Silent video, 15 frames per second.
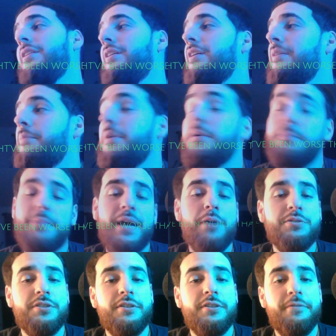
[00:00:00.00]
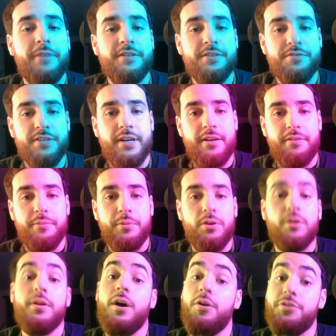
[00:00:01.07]
But that was the defensive side of the ball.
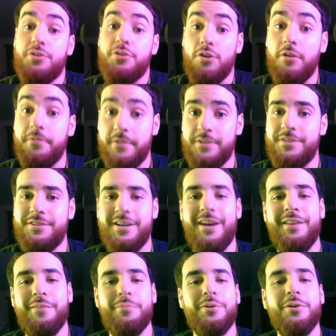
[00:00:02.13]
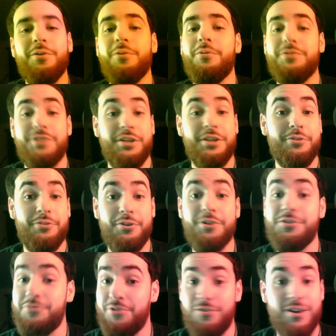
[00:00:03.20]
On the offensive side of the ball, Jalen Hurts
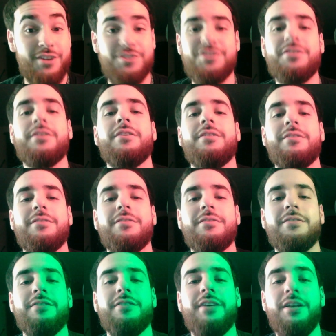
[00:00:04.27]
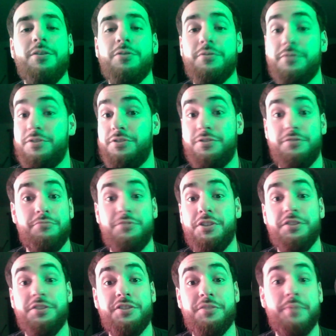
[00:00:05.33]
regressed. He looked
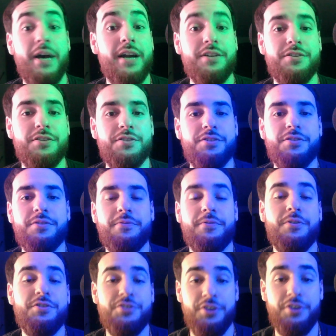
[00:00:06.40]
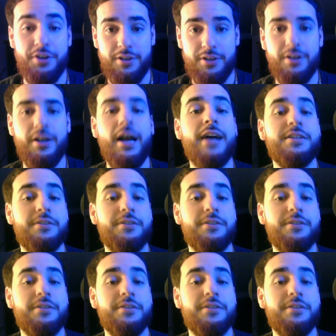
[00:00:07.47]
just as bad as his first year as a